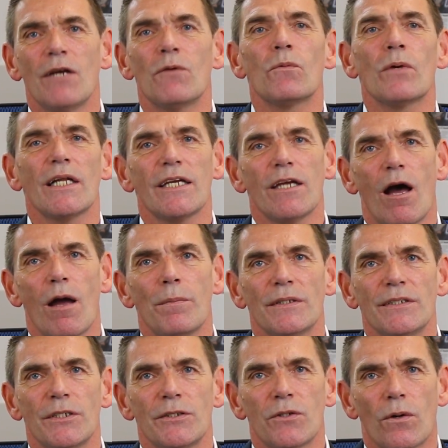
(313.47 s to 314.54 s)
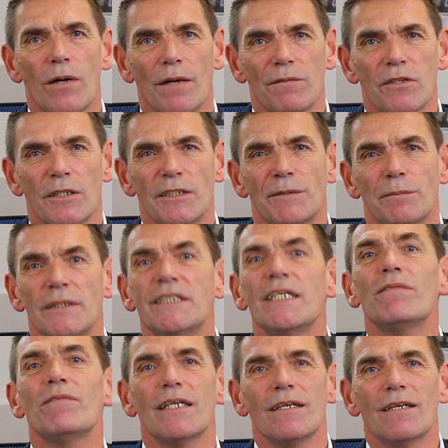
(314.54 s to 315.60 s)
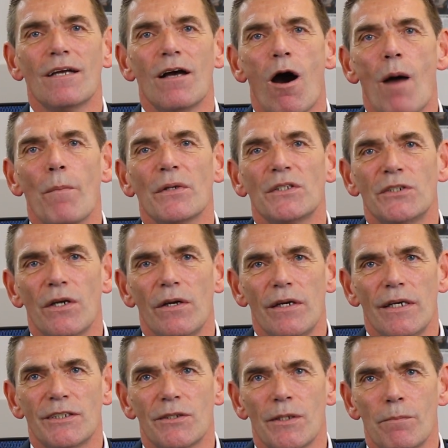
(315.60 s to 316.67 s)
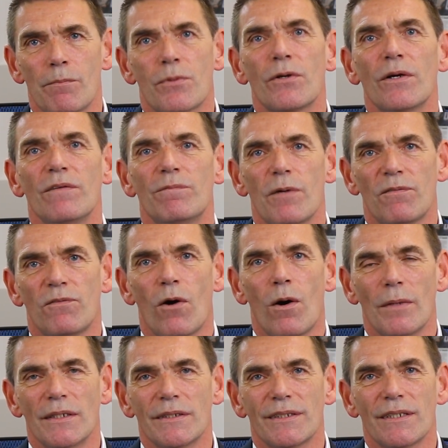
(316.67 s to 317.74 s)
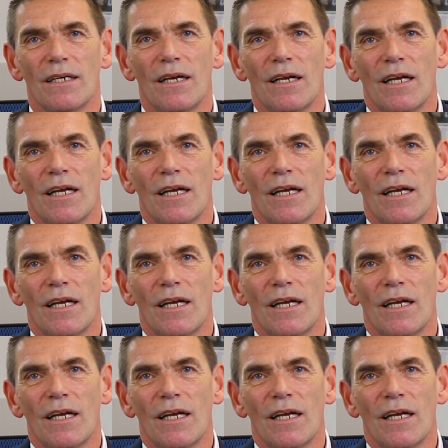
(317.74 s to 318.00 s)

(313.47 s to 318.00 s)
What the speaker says: it really opens the door up to specific opportunities to improve performance.